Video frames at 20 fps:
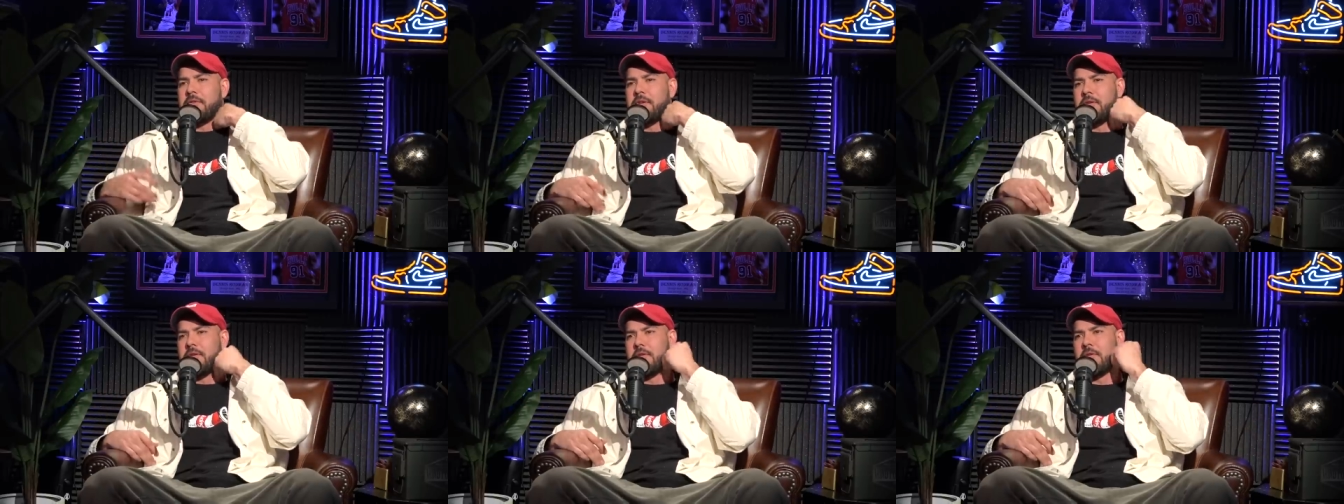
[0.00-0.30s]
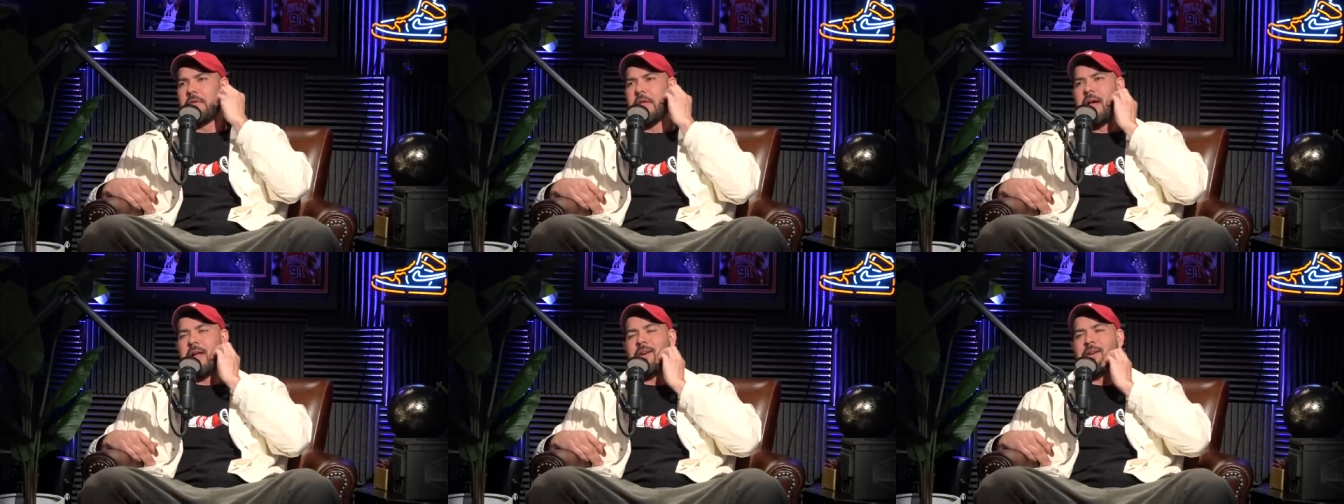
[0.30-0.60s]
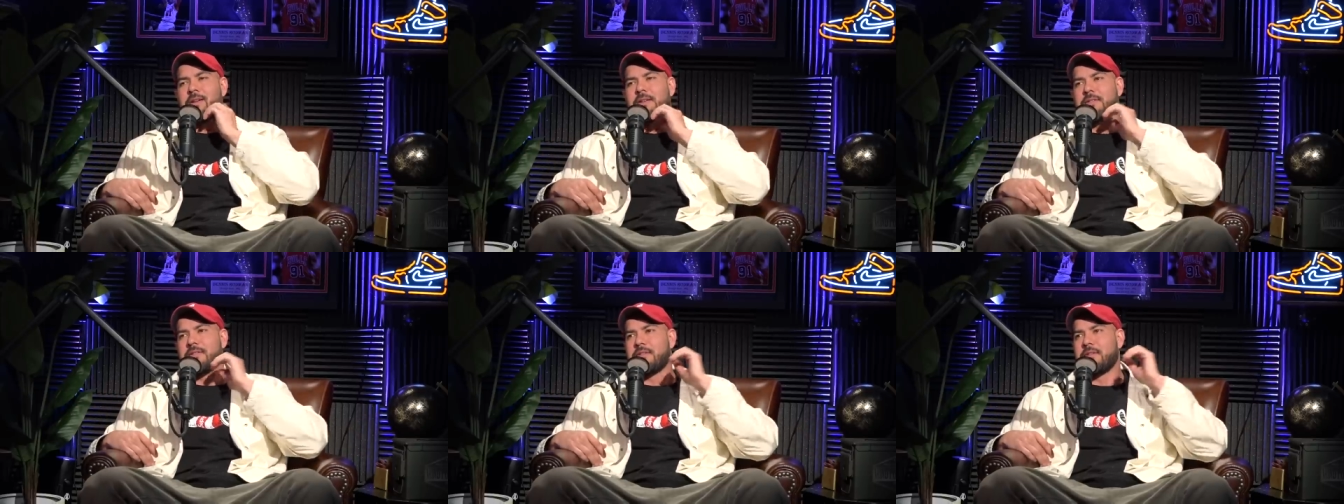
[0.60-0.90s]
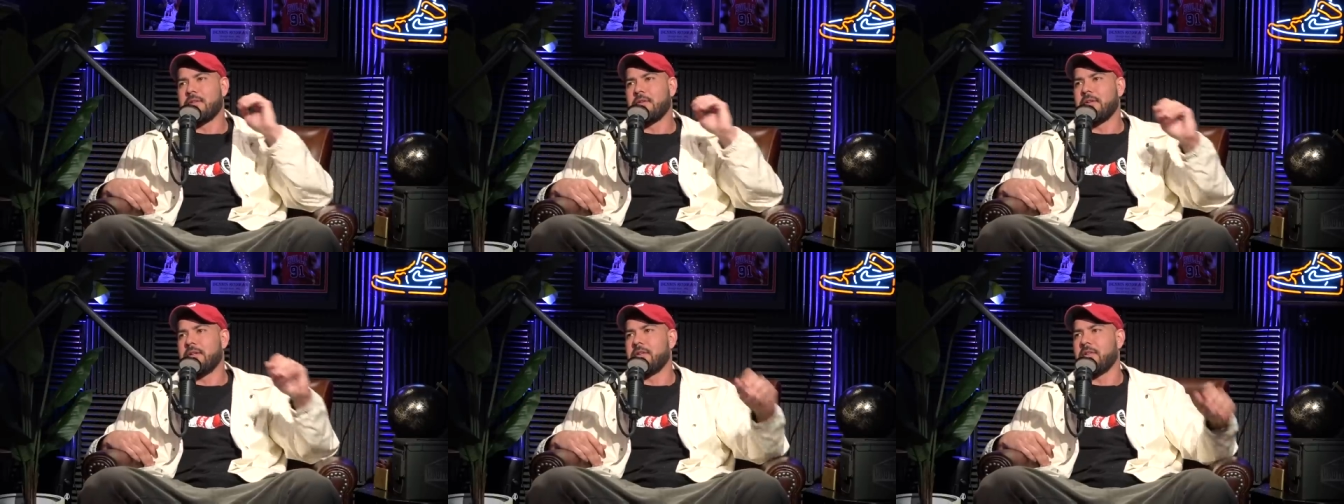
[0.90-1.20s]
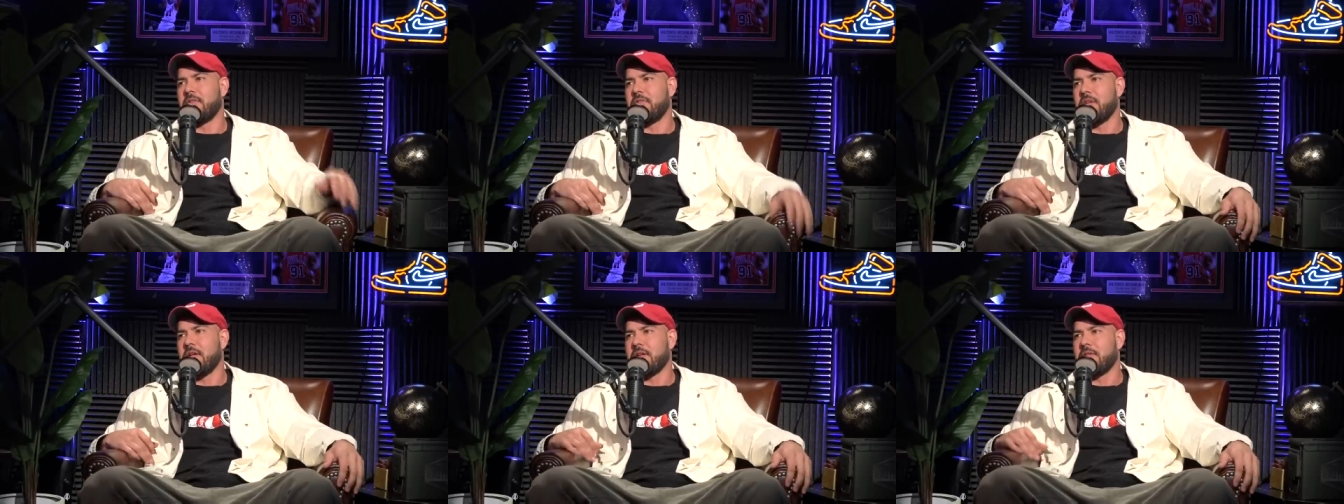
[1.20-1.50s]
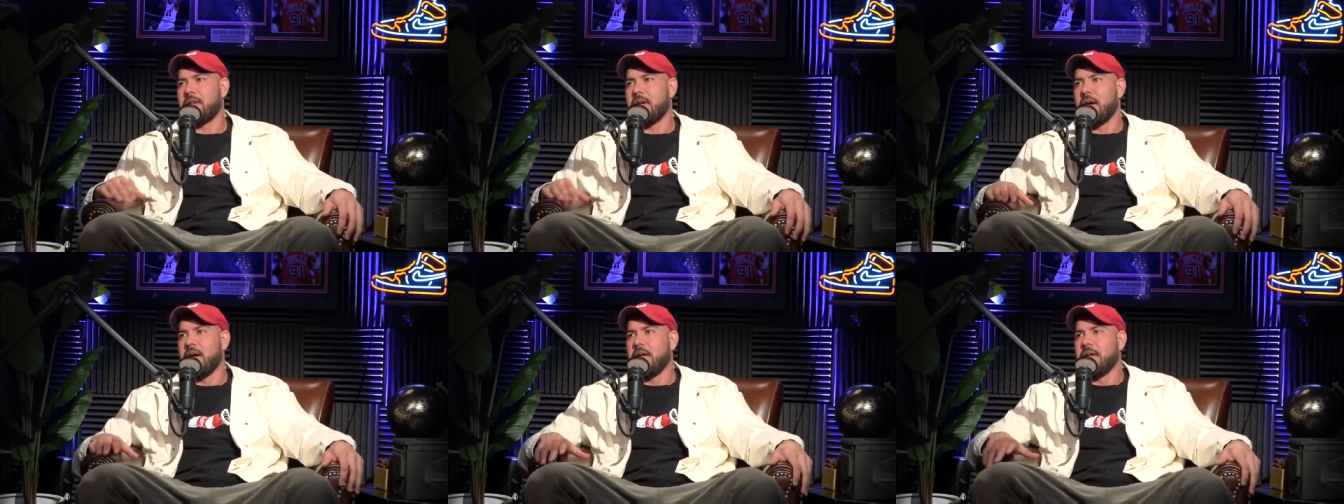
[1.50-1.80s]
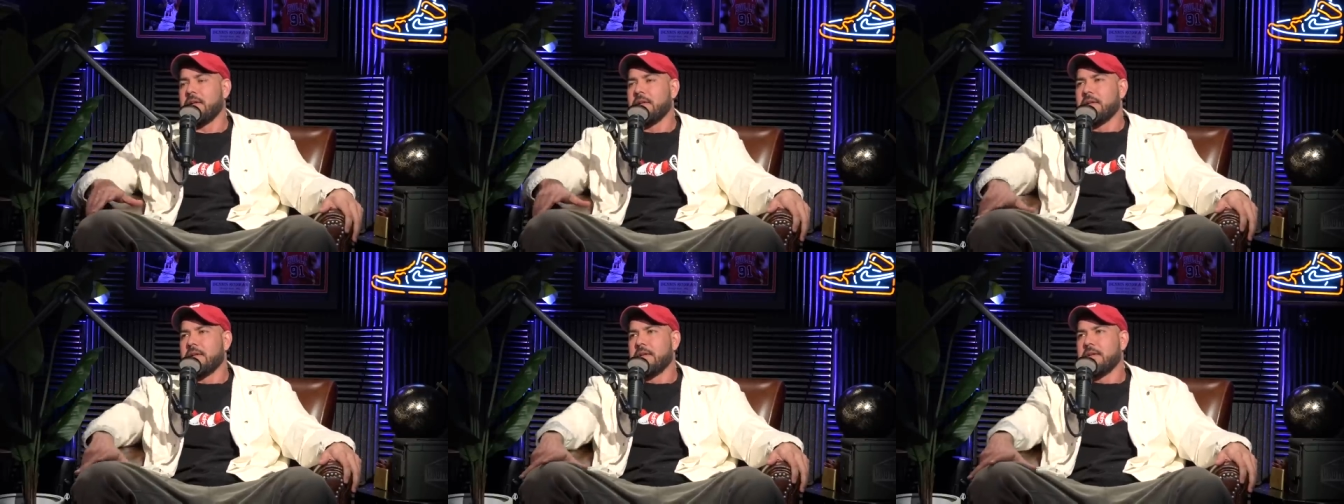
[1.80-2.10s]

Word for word: to do that, and it's silly to think that